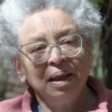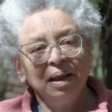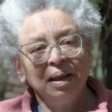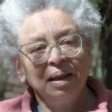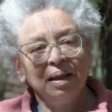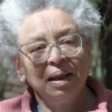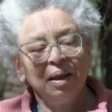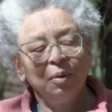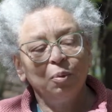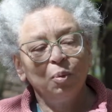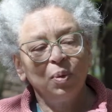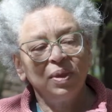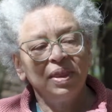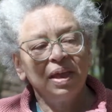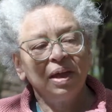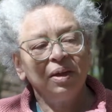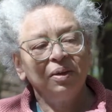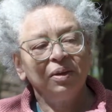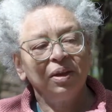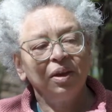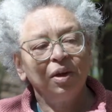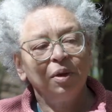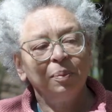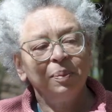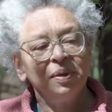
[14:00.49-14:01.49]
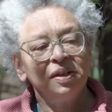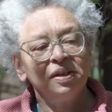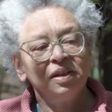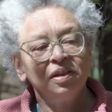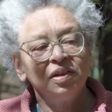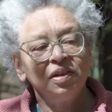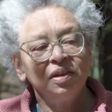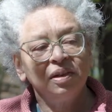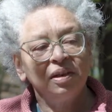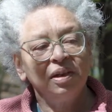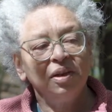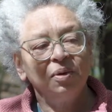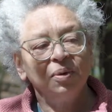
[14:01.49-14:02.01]
that without the
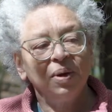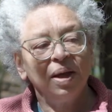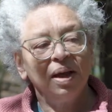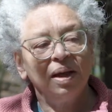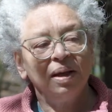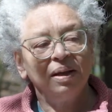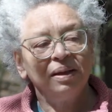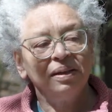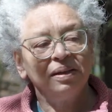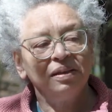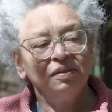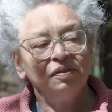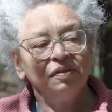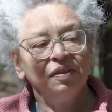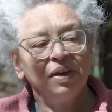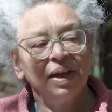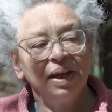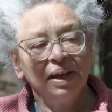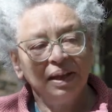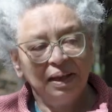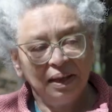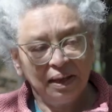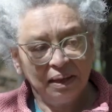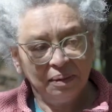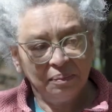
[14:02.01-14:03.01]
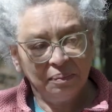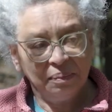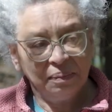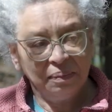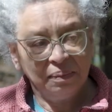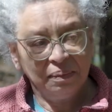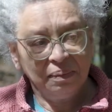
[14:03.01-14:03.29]
opposition you can't define them.